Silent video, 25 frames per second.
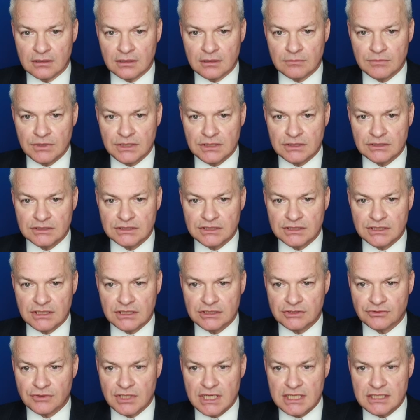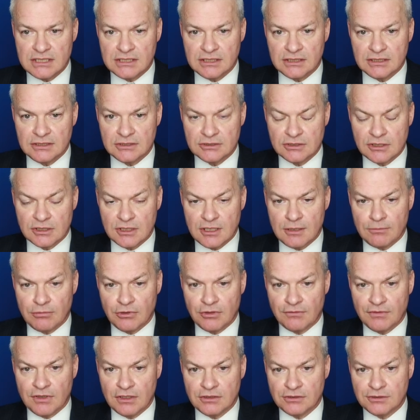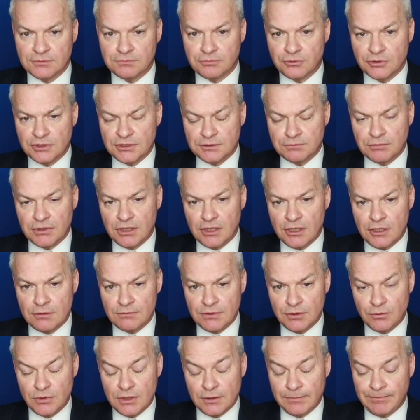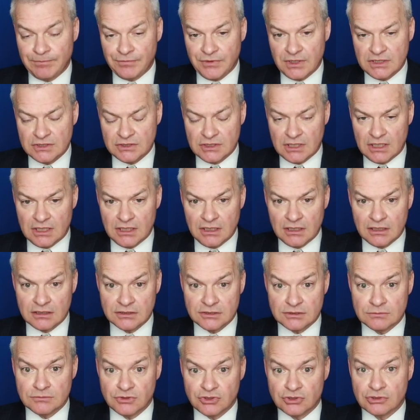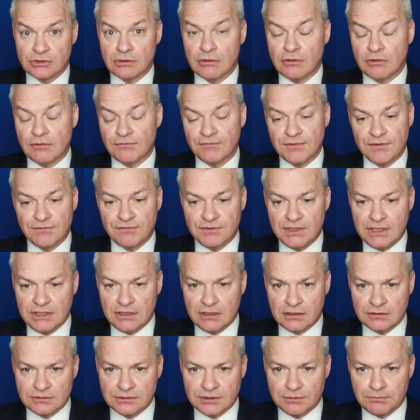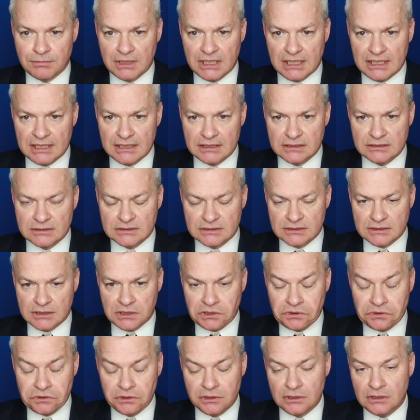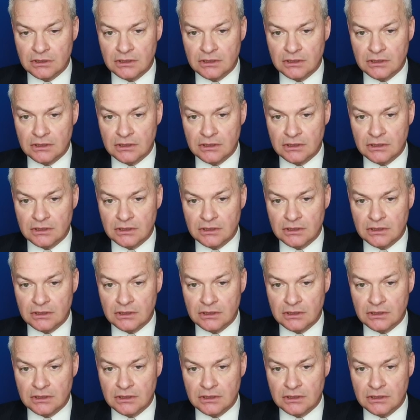Let me consider his rating. He's a couple of hundred points below me. Well, there certainly are some strong 1,500 players, so